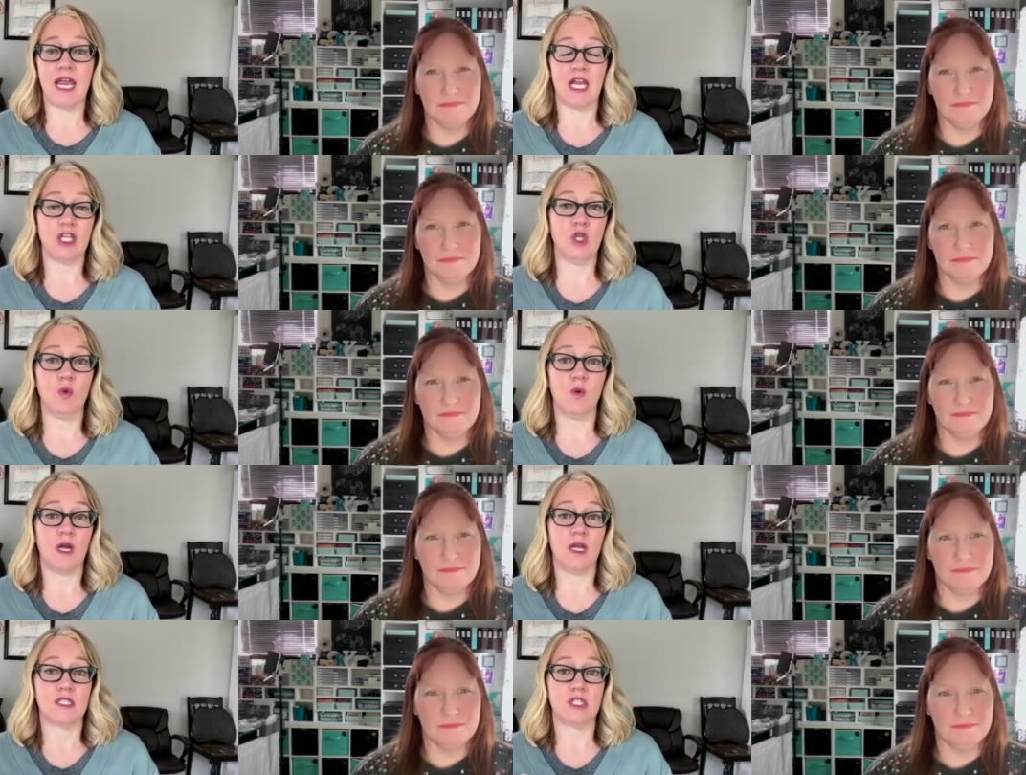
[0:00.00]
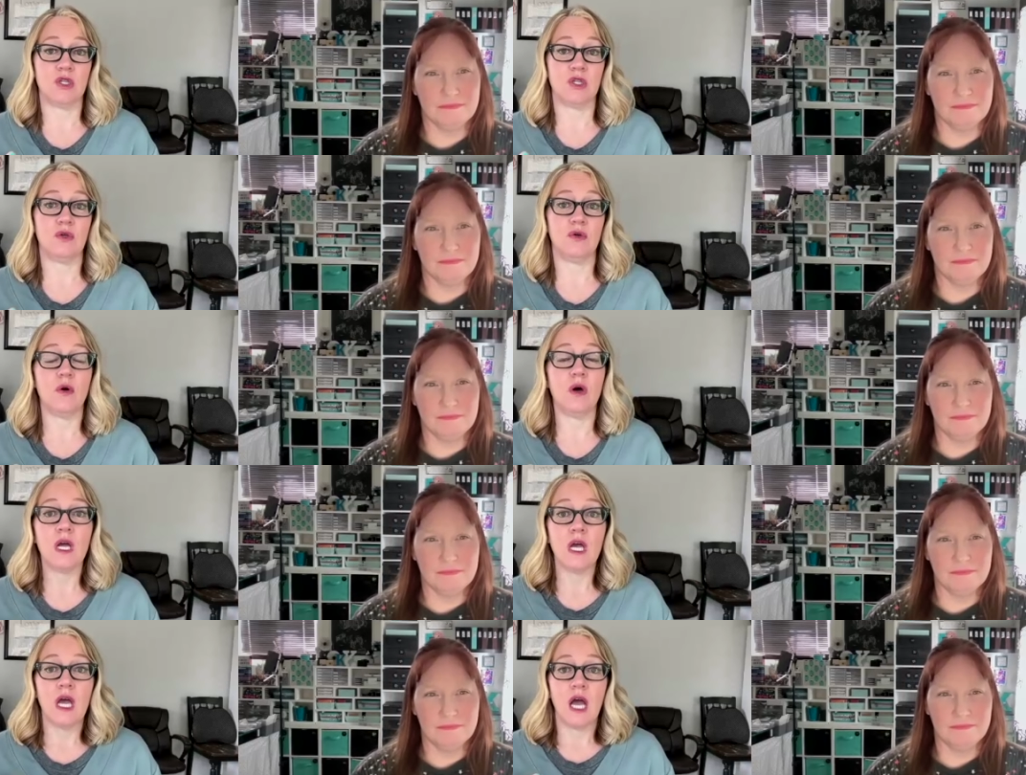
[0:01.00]
Speaker 1: and you want to
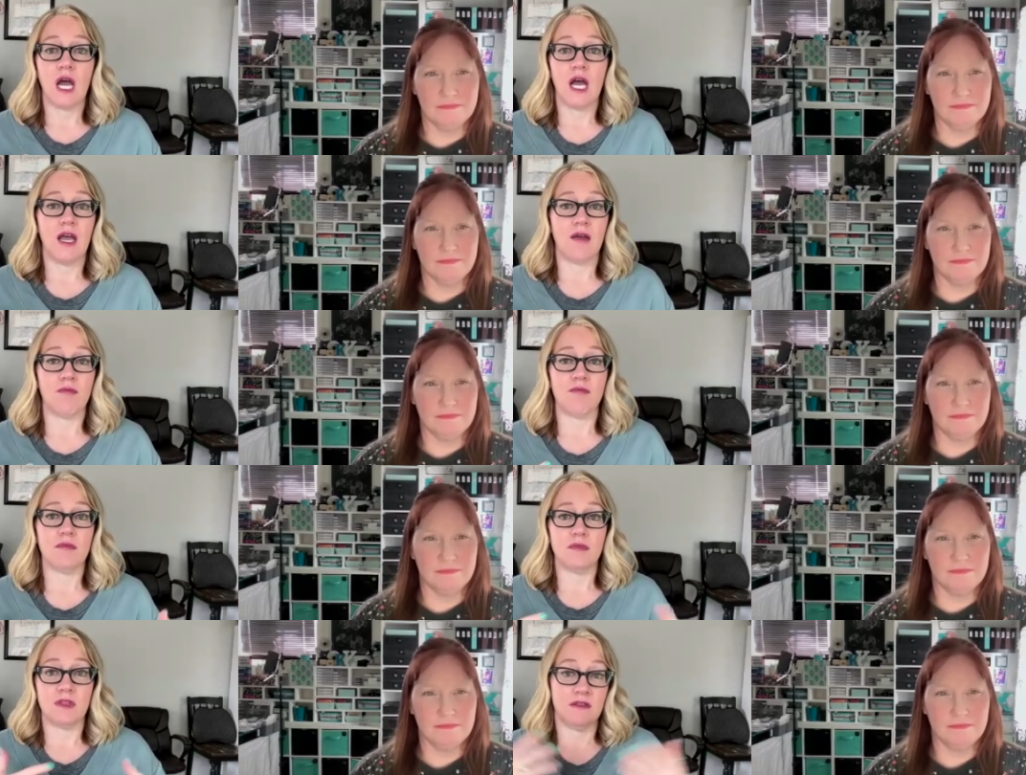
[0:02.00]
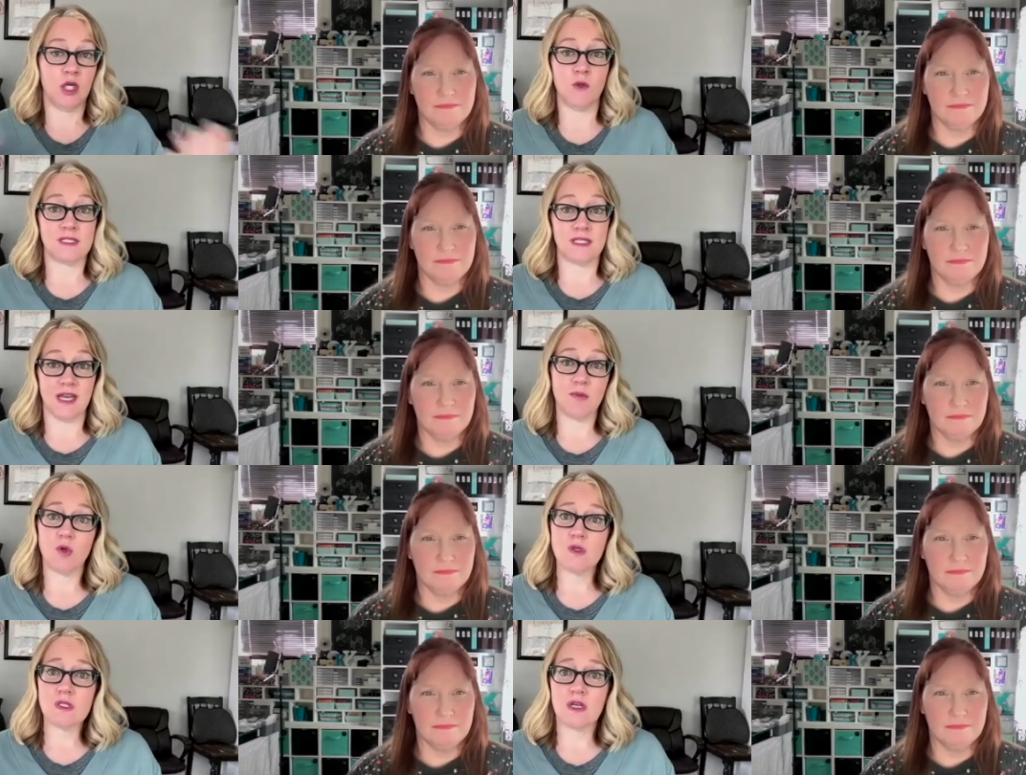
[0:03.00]
um, use
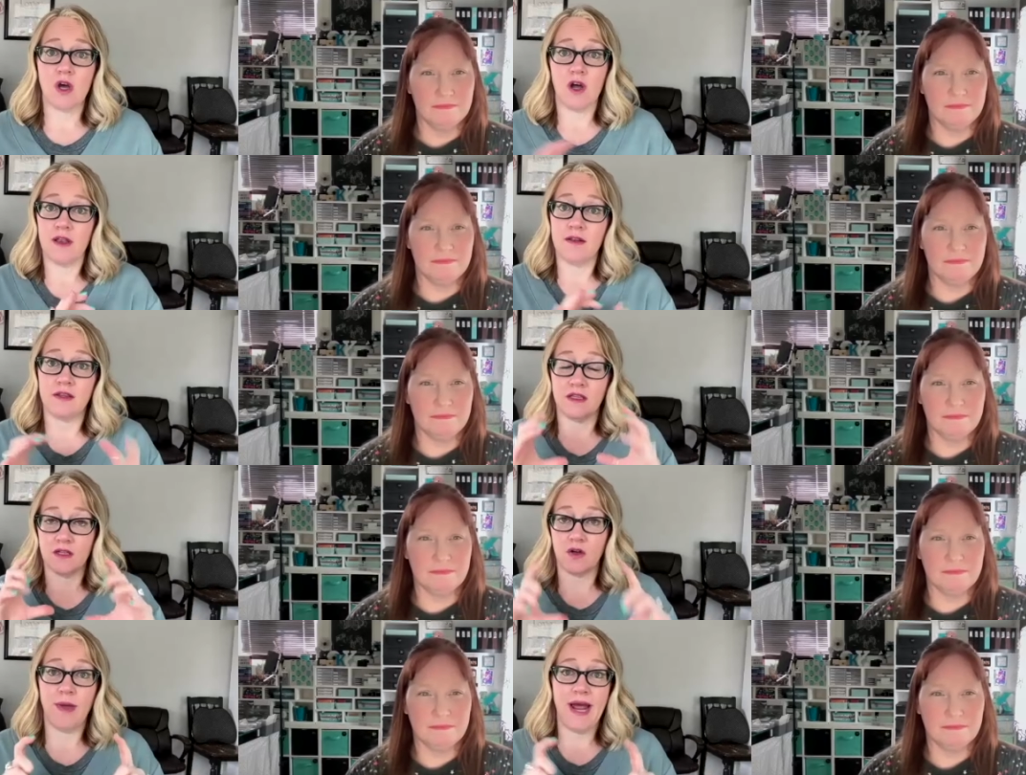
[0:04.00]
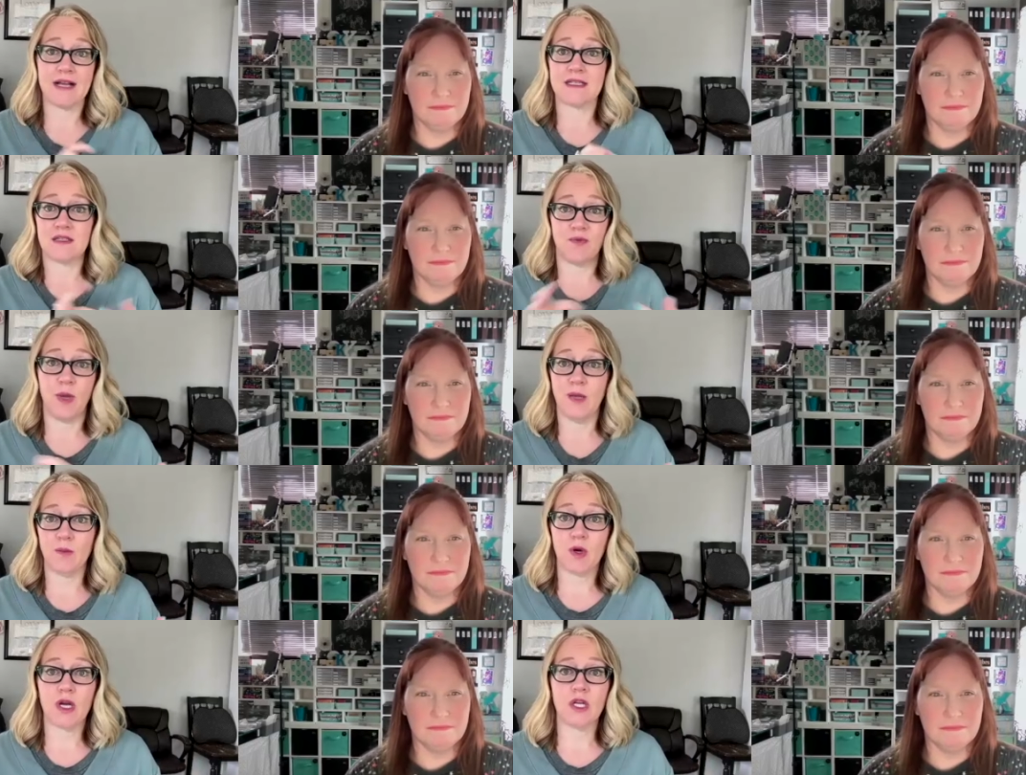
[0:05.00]
labels on the little packs of
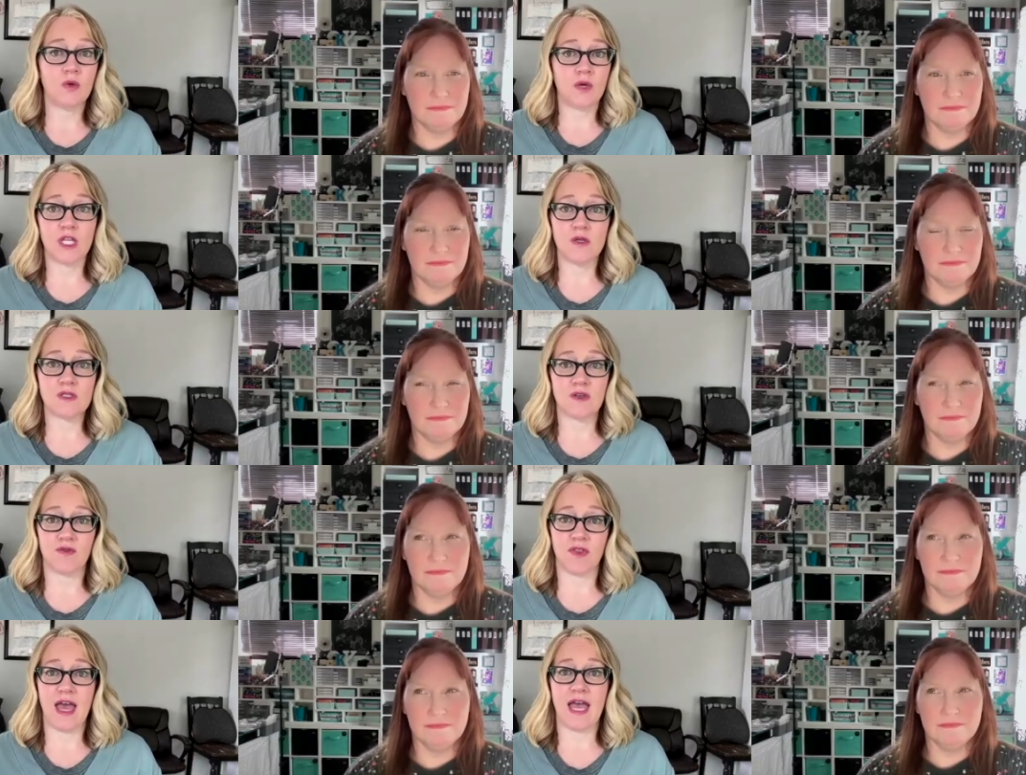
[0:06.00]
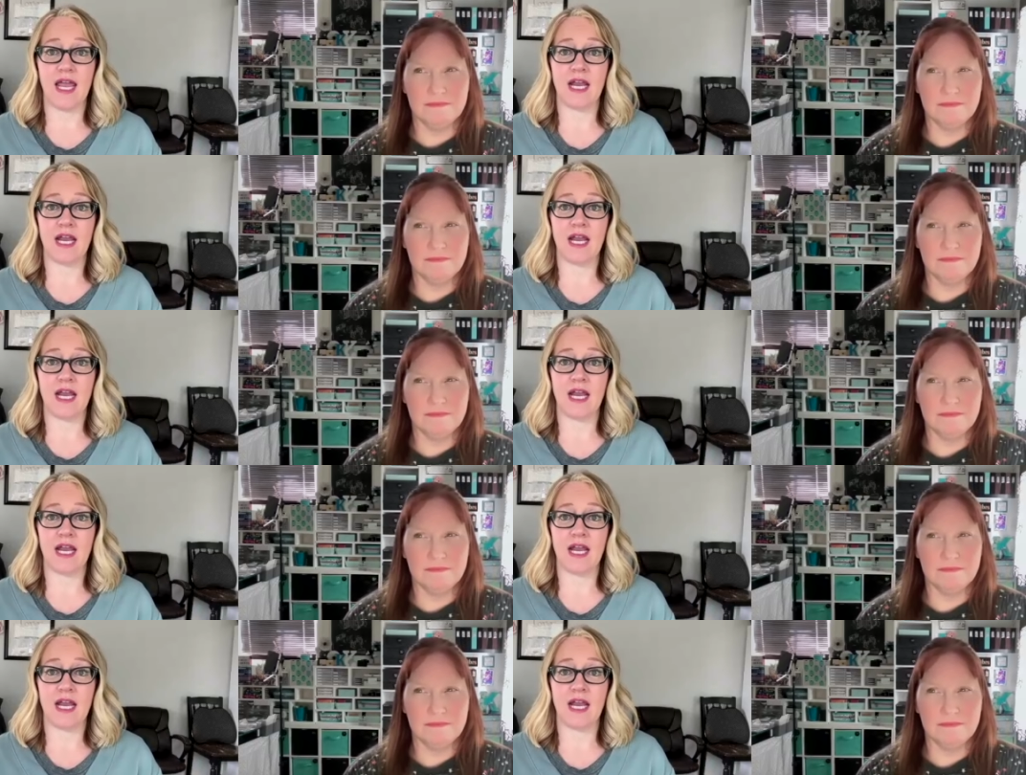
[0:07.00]
paper, you can use it for that.